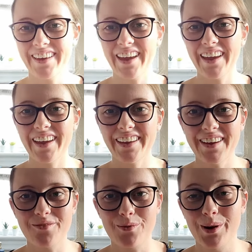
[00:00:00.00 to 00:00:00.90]
Hey
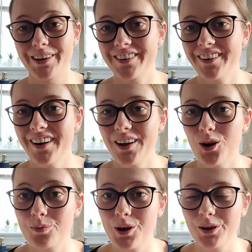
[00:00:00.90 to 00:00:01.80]
everyone, I
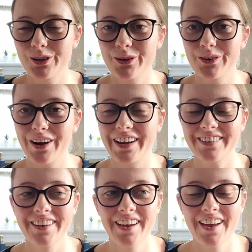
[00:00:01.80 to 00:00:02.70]
hope you're all doing
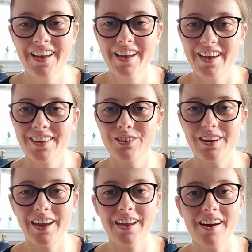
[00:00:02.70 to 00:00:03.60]
great.
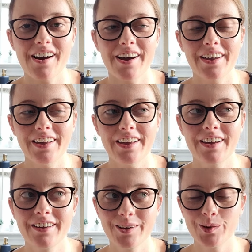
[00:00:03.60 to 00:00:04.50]
Today
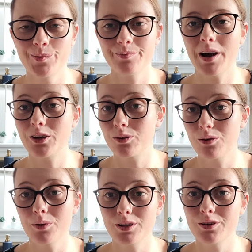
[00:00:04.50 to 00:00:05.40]
I don't
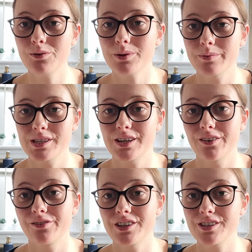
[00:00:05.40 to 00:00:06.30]
know what to do with
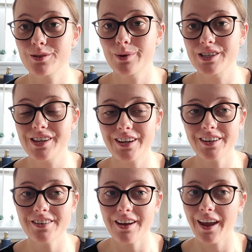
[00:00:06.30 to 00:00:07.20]
myself. This is my
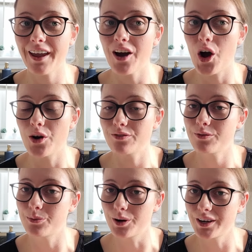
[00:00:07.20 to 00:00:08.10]
second day off
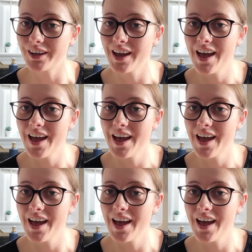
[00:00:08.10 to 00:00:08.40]
of work